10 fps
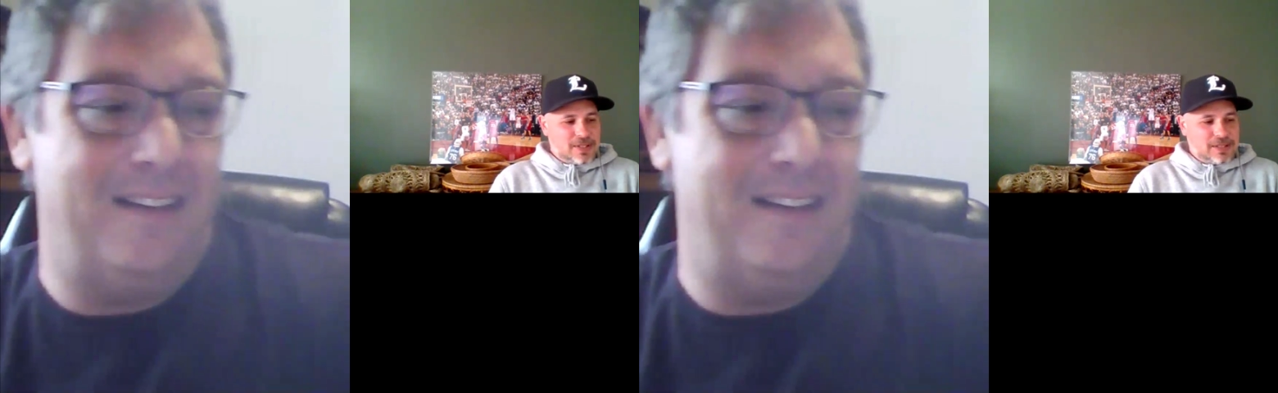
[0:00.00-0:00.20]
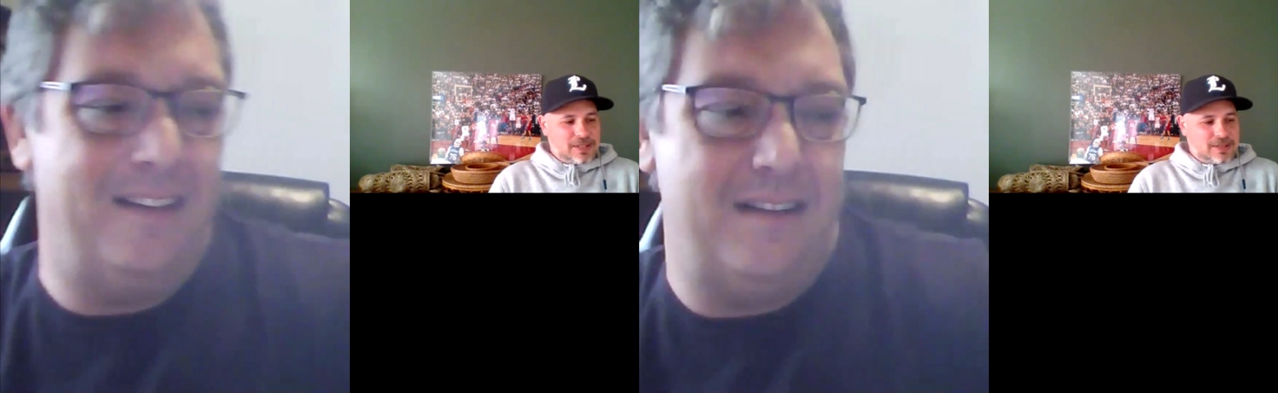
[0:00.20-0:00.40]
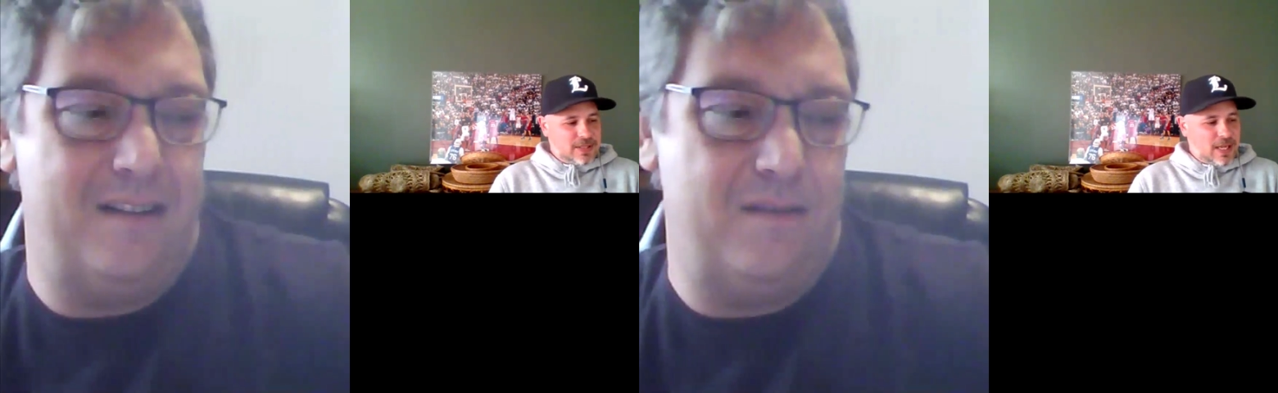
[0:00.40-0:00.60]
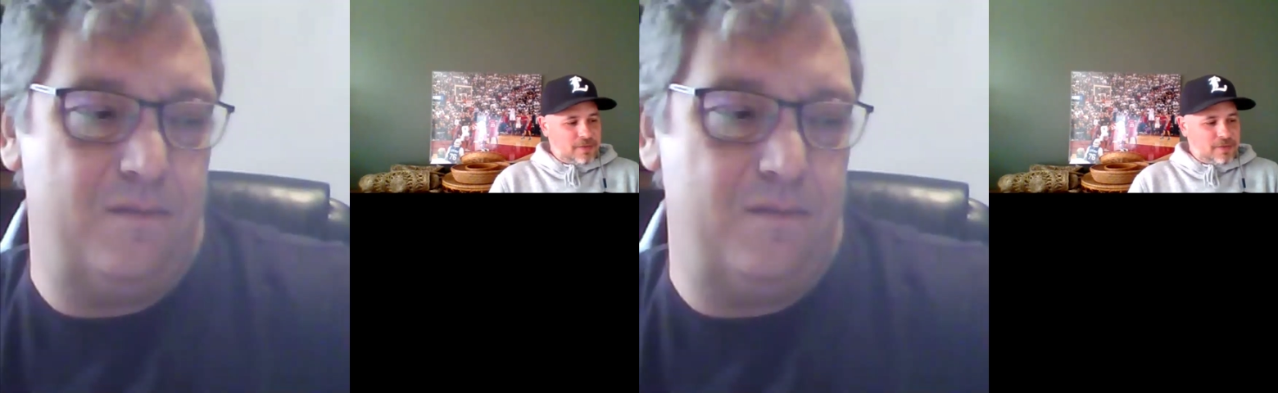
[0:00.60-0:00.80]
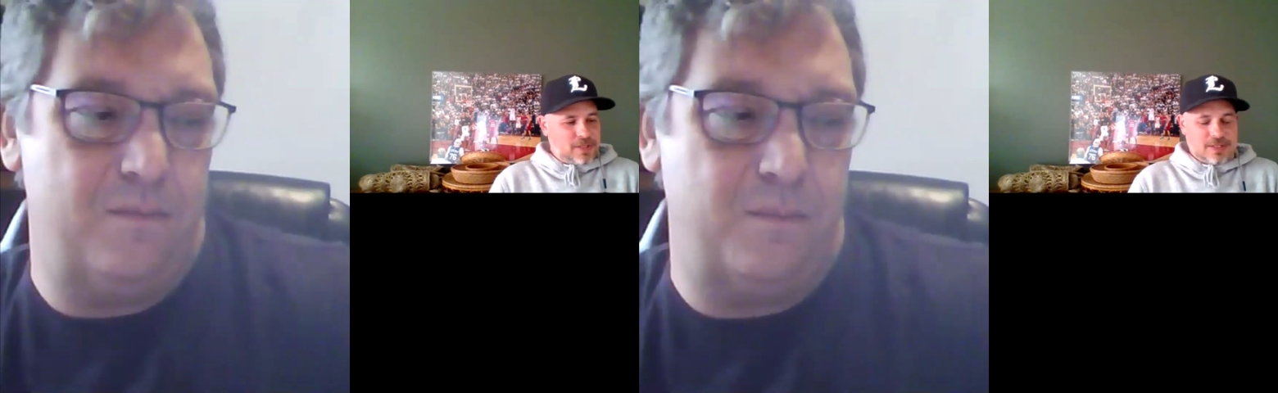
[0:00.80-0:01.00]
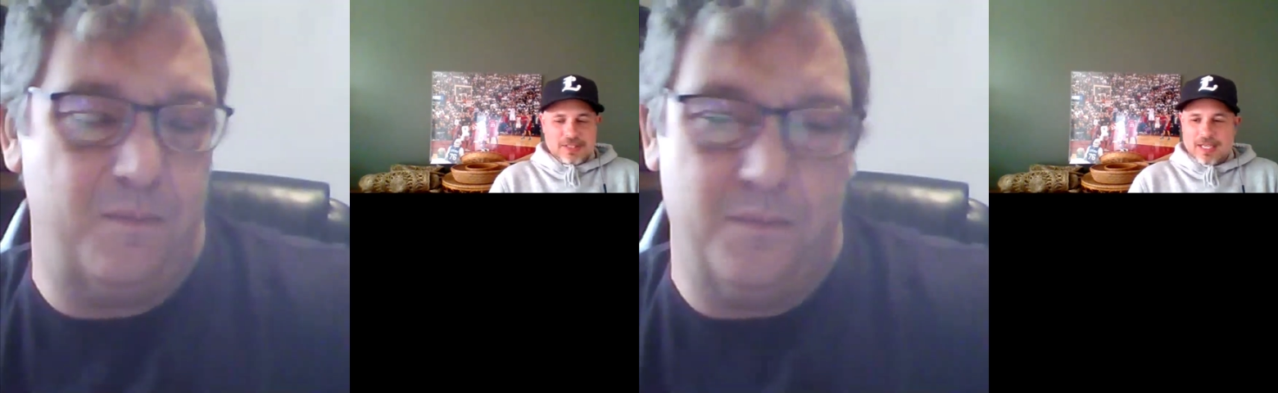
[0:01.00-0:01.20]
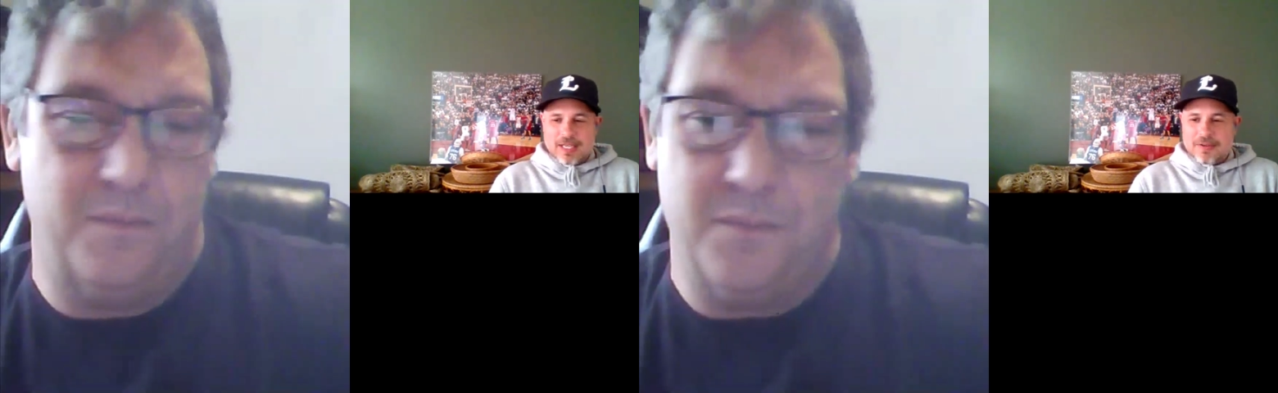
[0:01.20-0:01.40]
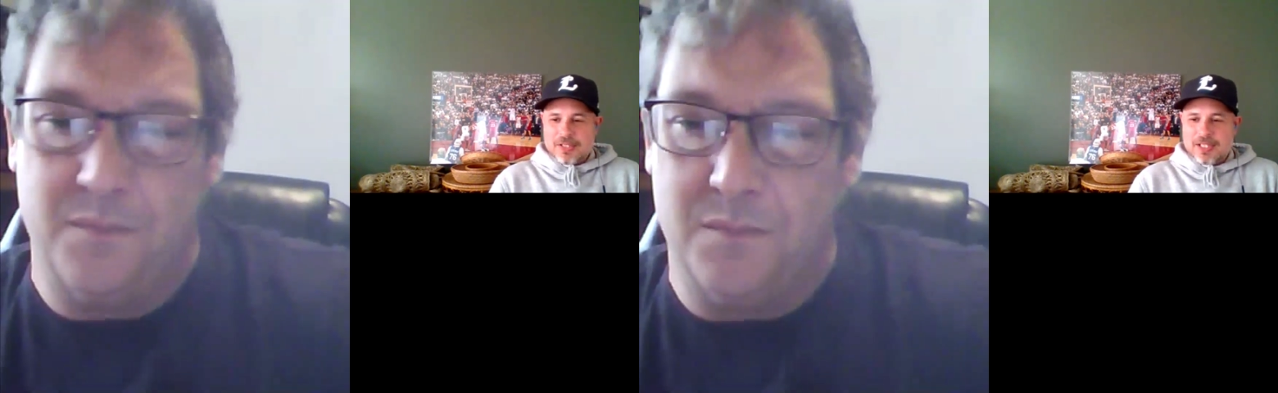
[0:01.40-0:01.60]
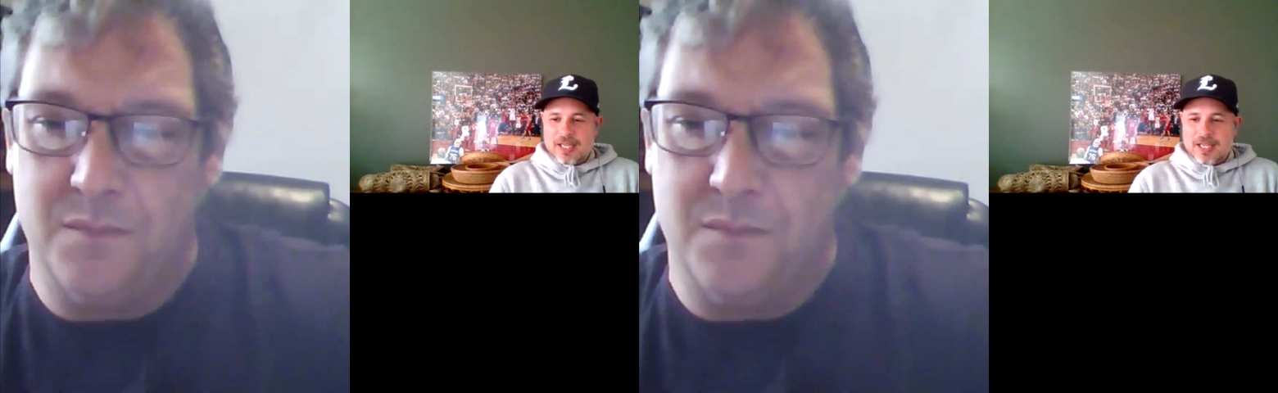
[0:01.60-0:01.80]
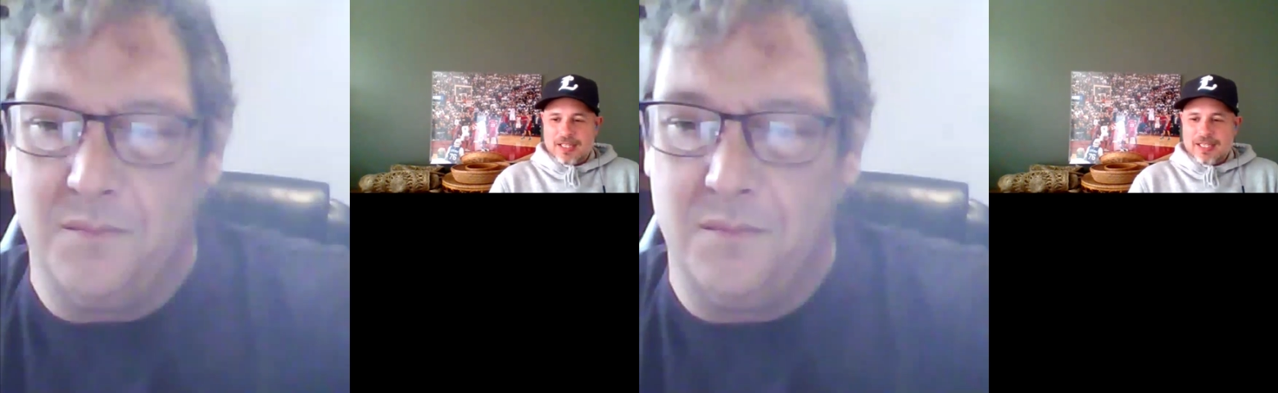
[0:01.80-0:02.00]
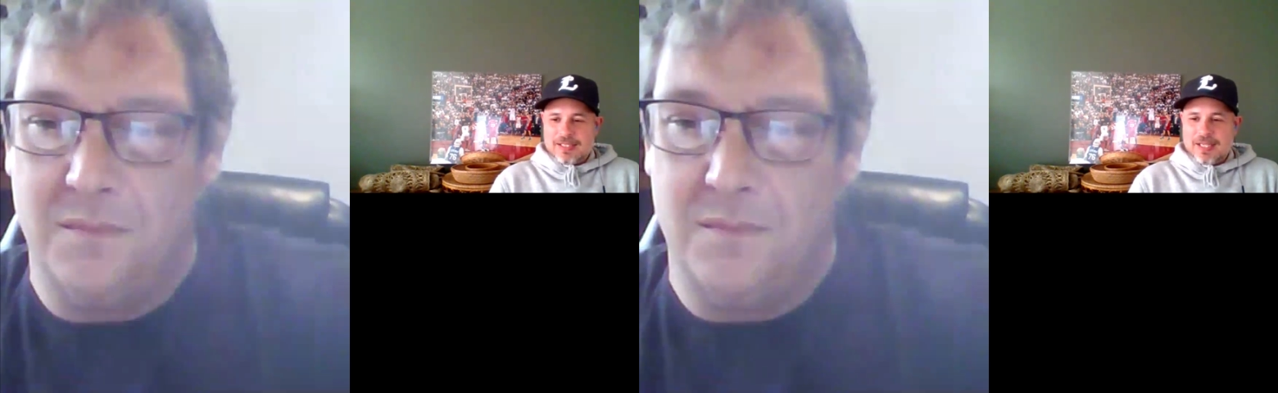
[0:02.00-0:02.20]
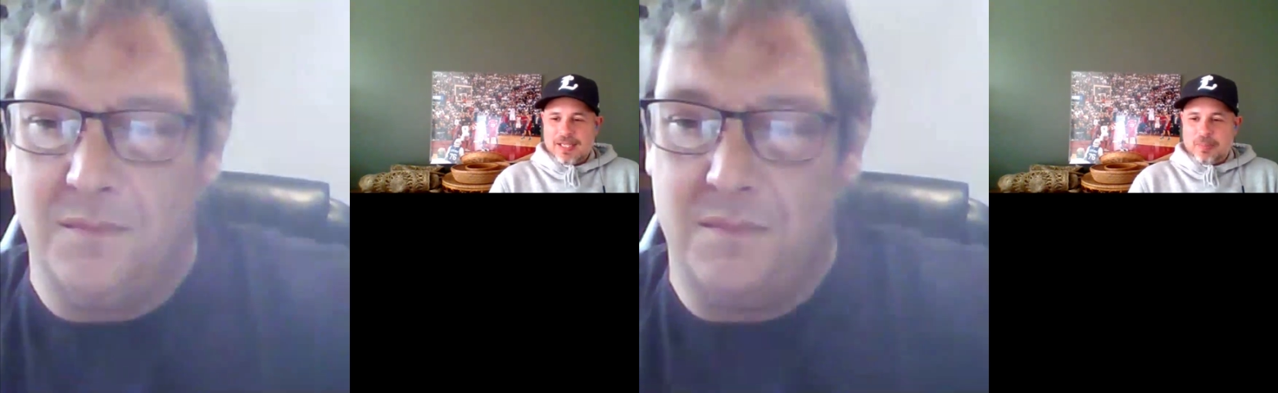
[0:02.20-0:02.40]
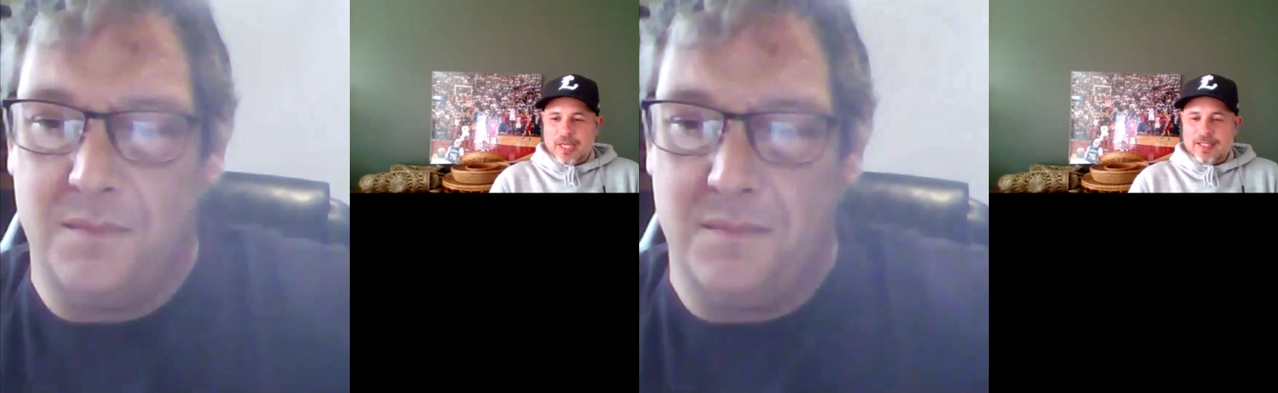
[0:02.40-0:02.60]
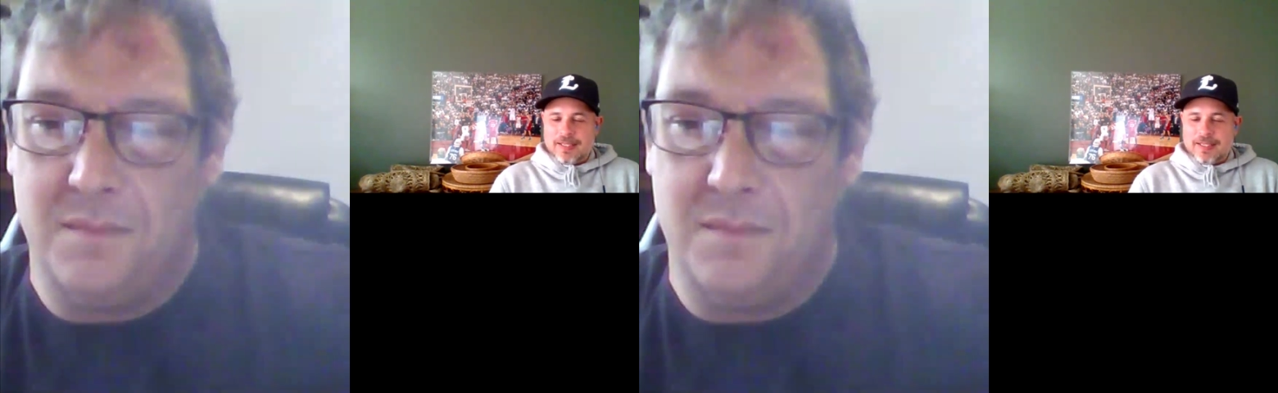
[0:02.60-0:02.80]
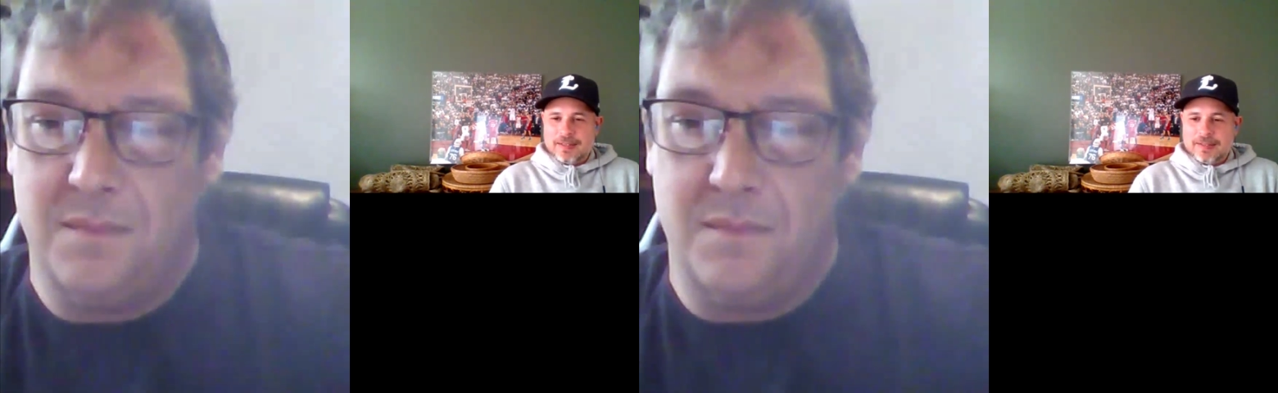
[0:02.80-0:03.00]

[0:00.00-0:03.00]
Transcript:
Speaker 1: were to have to answer that question, I think I'd take Banny.